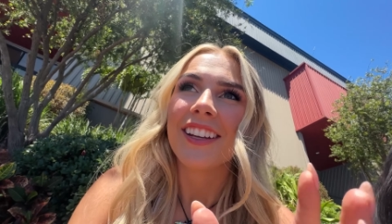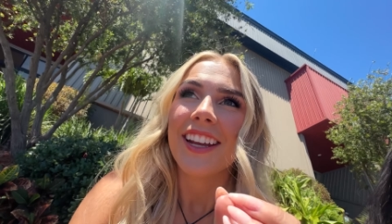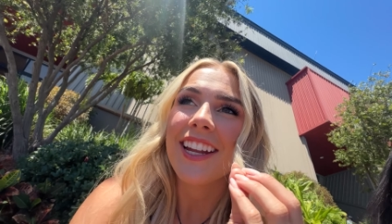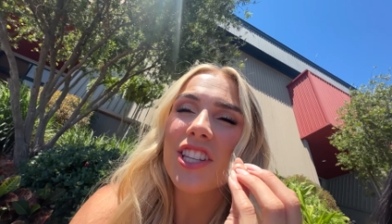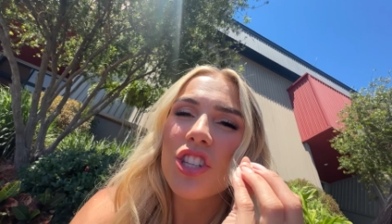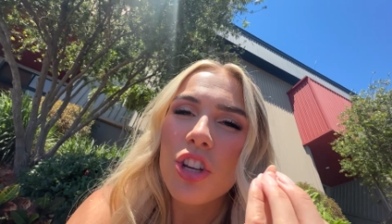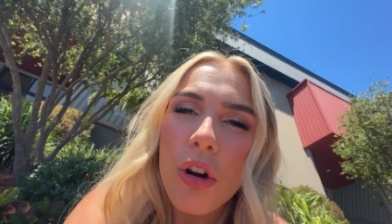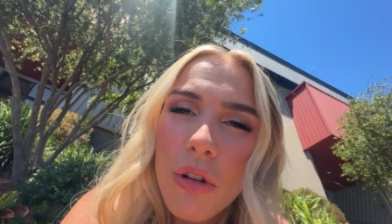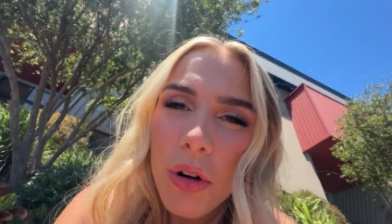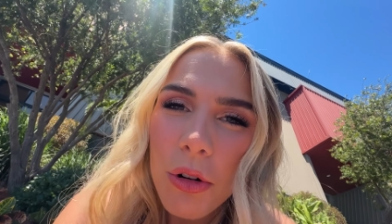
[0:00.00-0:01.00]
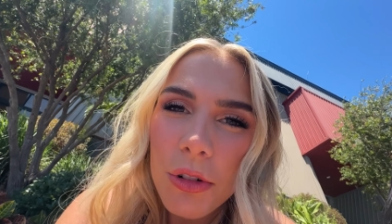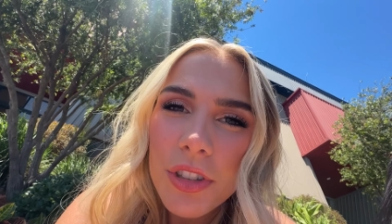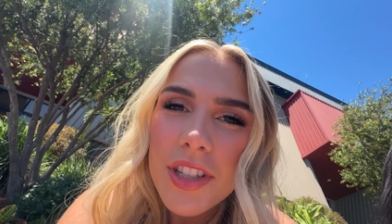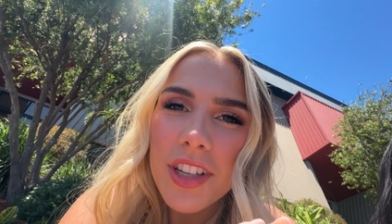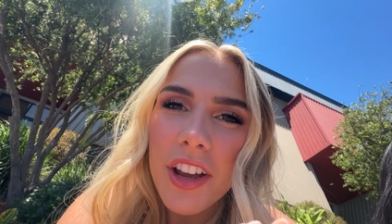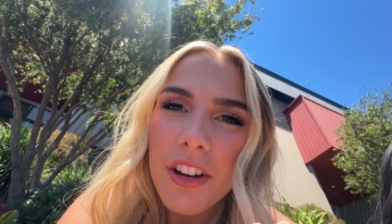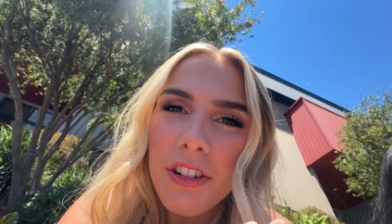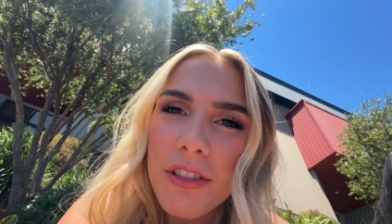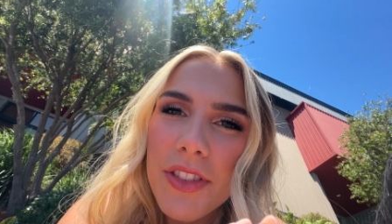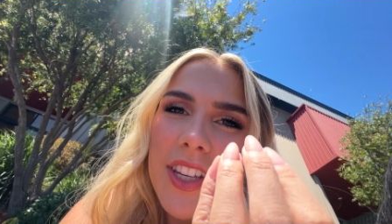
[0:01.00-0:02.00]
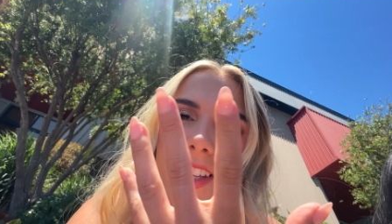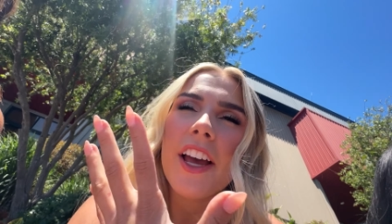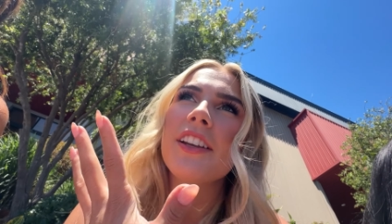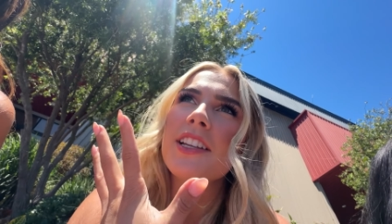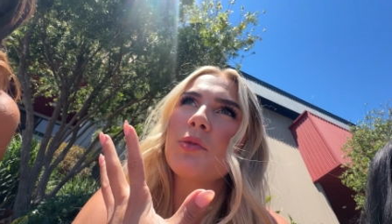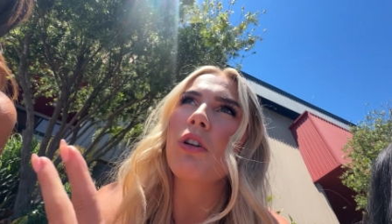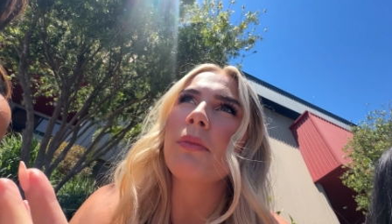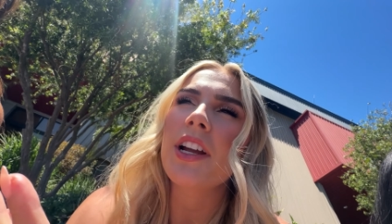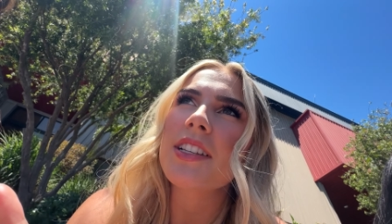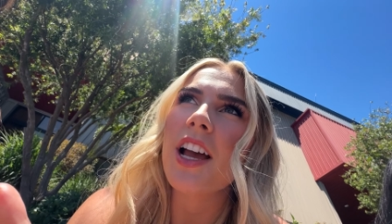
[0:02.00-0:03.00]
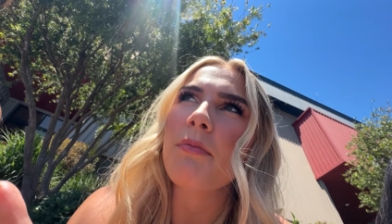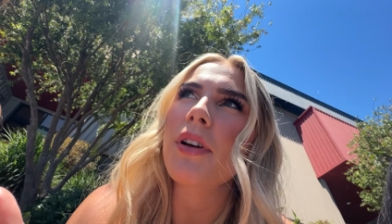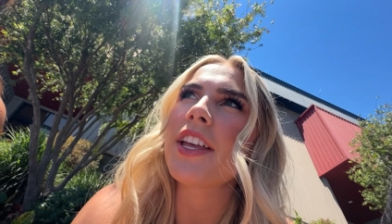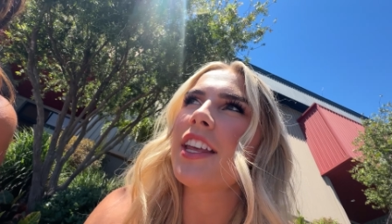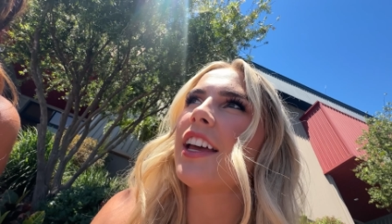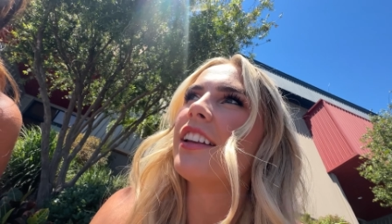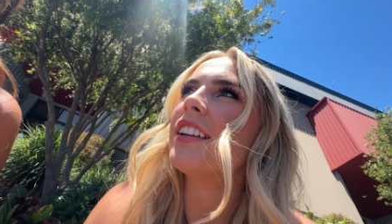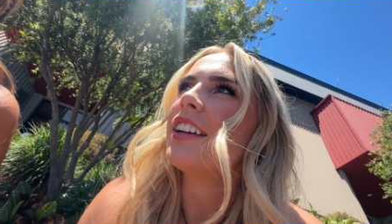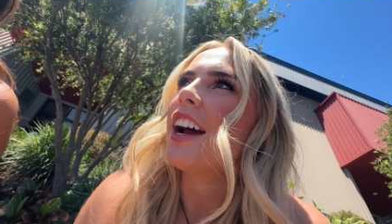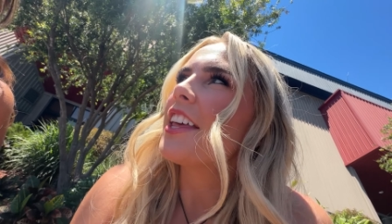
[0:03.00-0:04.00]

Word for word: it's so cold, so the sun is warming us up, and then I